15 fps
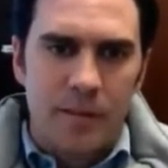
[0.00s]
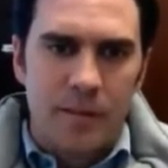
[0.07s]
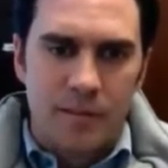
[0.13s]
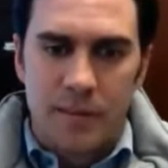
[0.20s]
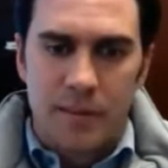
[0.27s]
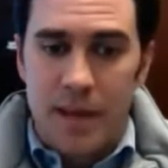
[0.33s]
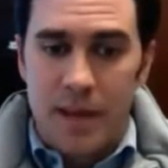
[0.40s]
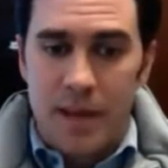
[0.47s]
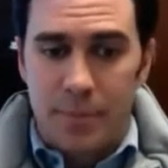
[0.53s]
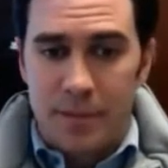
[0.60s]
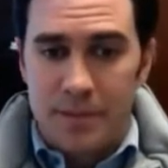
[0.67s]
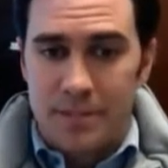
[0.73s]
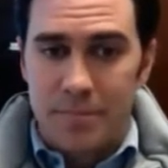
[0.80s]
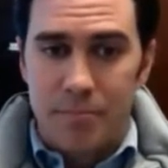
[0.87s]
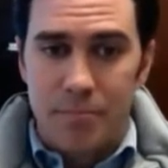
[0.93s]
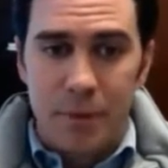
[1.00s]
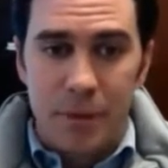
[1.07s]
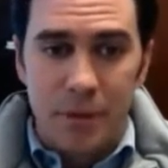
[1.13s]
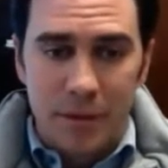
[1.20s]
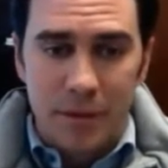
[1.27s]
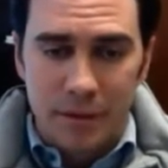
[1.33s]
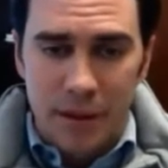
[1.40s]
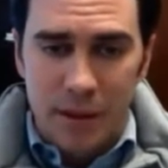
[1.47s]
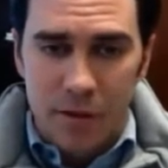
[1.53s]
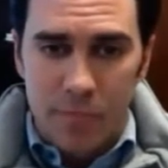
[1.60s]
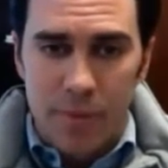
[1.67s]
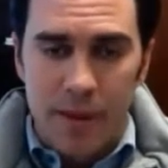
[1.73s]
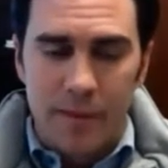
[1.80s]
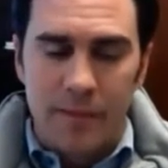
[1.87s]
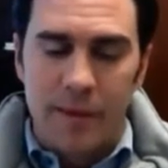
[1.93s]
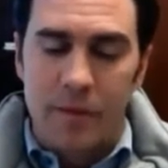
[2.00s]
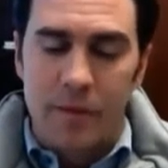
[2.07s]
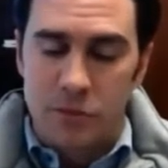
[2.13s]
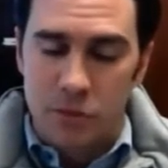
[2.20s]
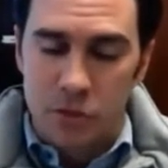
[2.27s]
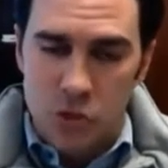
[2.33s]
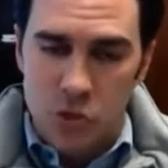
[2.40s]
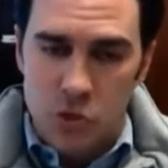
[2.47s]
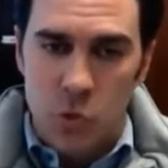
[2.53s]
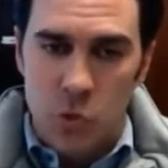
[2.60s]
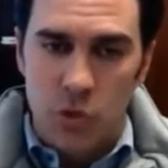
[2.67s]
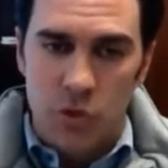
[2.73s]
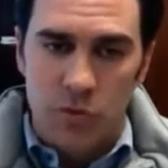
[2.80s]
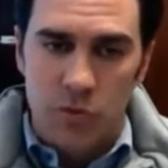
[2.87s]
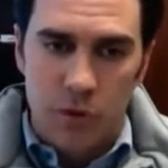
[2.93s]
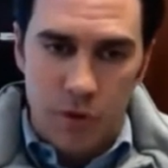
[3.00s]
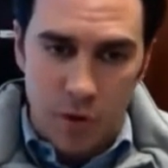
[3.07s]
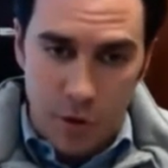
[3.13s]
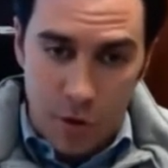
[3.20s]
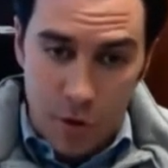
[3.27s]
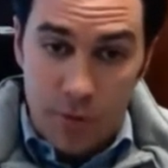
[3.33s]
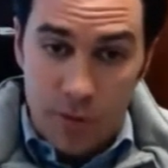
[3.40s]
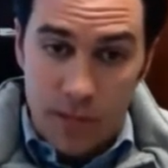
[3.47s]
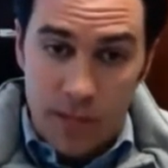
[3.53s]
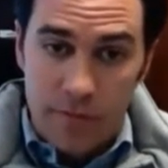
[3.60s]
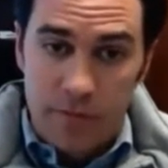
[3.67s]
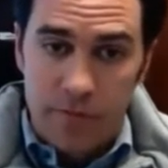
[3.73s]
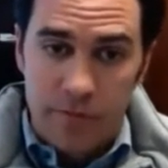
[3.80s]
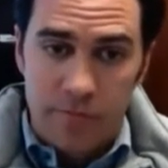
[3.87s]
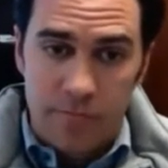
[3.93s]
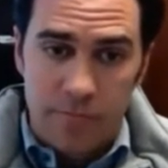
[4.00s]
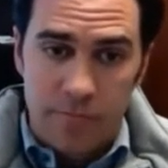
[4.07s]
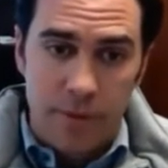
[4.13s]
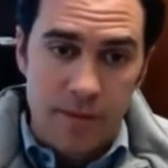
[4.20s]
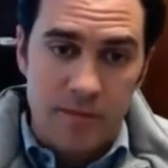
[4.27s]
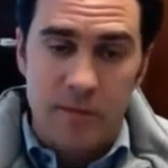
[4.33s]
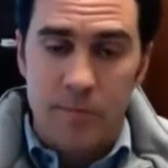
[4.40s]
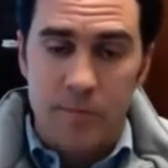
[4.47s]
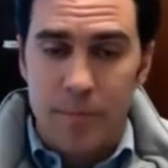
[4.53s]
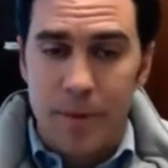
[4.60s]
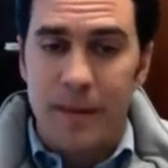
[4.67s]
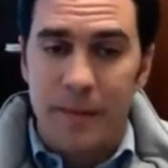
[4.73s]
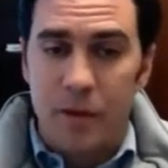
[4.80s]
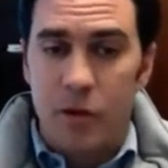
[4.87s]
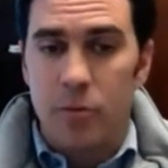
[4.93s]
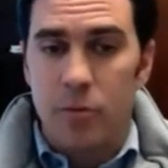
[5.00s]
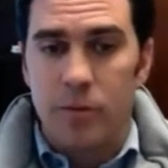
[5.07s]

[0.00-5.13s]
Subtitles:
This guy placed $1 billion bet that he was going to short Herbalife, basically betting that